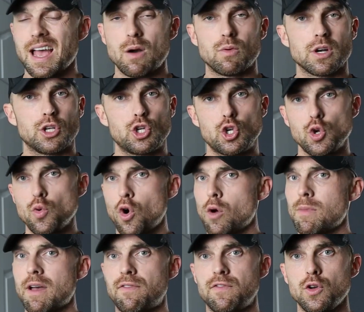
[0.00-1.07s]
I wanna chew
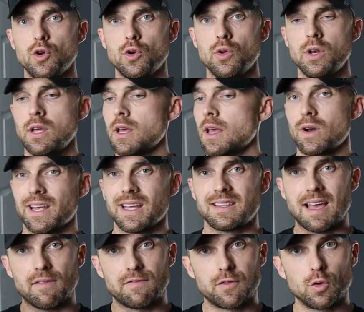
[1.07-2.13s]
all my food, wanna get
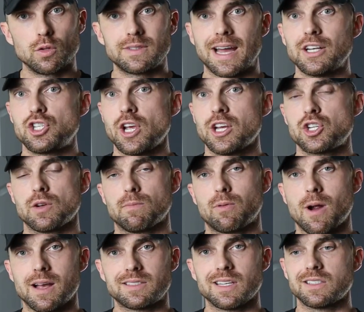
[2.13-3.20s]
that full digestion
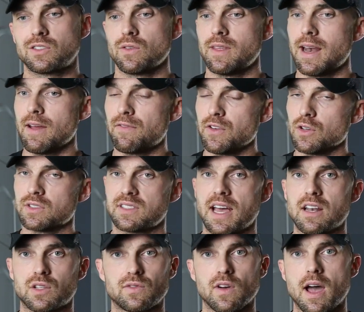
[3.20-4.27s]
process so that I feel
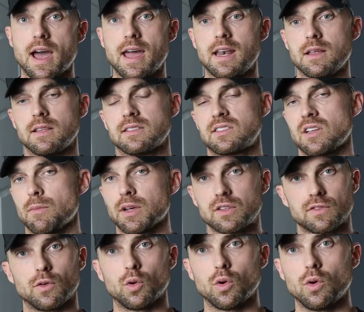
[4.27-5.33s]
satisfied and the
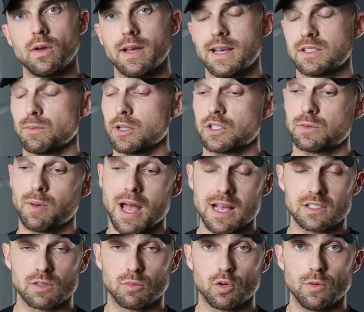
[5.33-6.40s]
stomach's full as much as
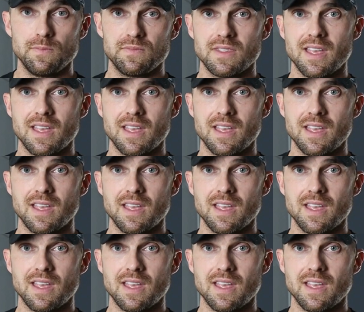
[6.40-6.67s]
possible.